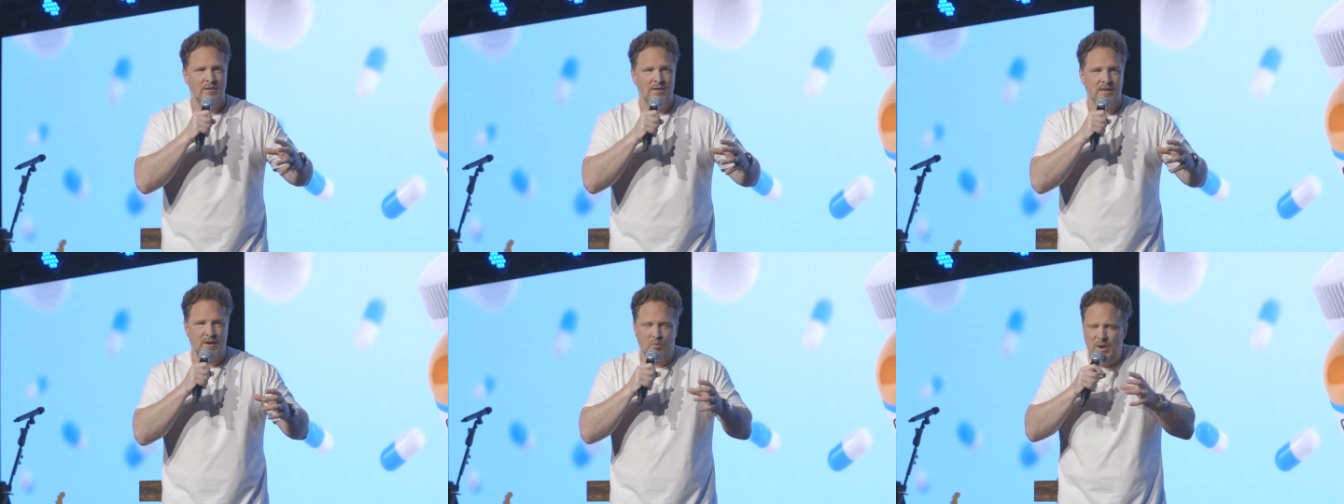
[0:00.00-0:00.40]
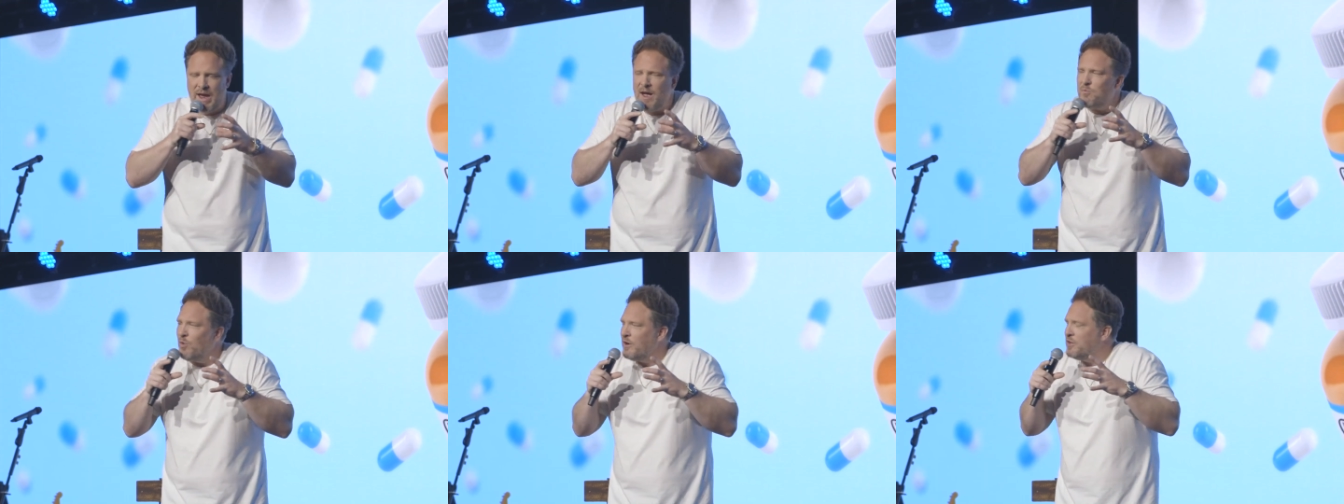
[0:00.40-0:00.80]
Like we
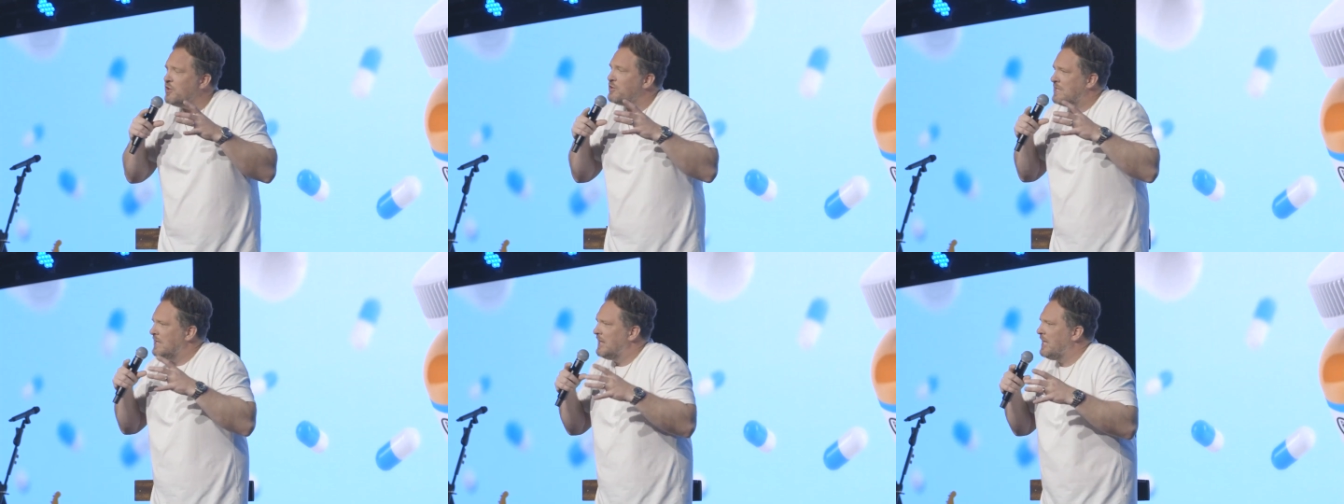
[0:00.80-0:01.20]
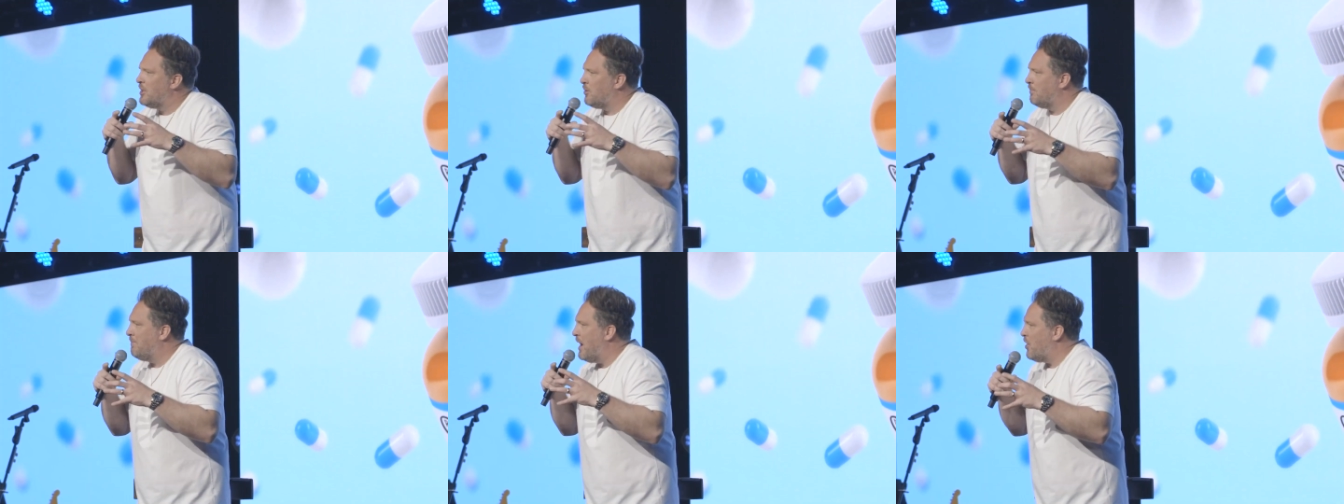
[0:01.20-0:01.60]
had one of those
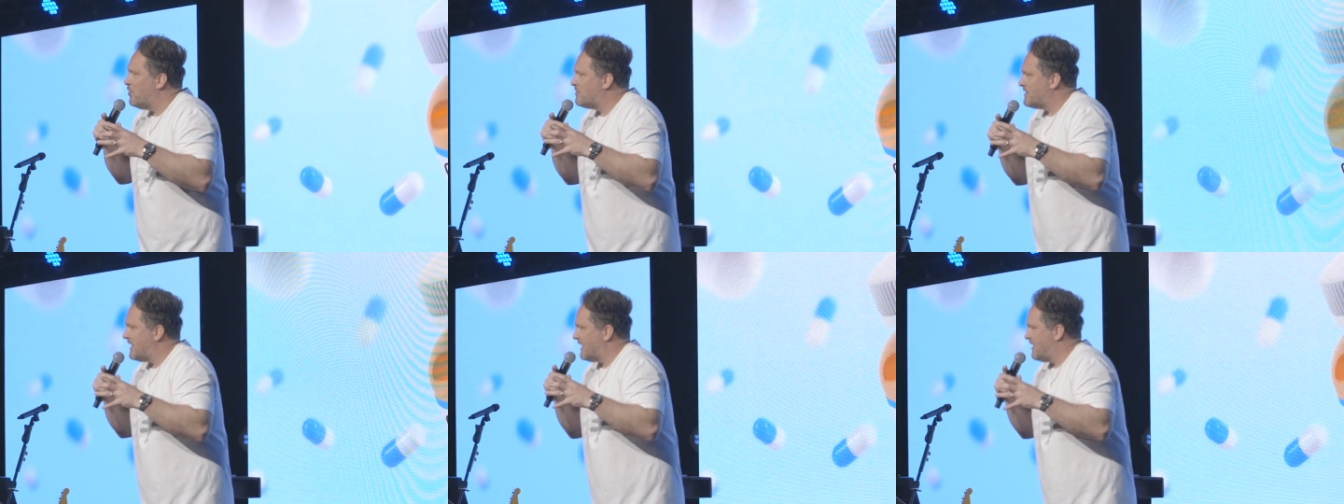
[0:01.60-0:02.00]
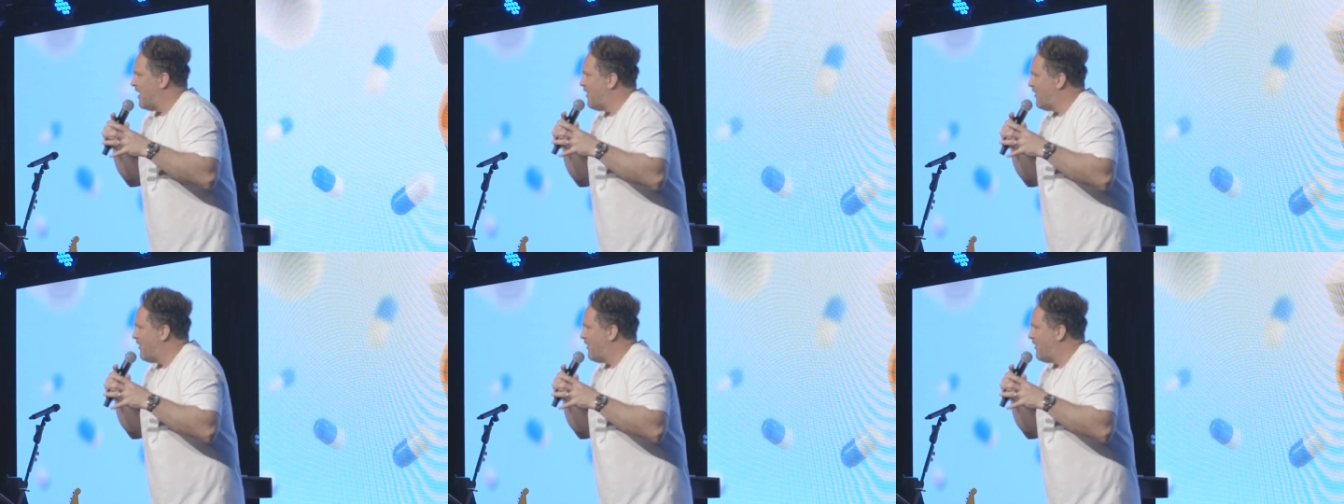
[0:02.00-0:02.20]
little bows that go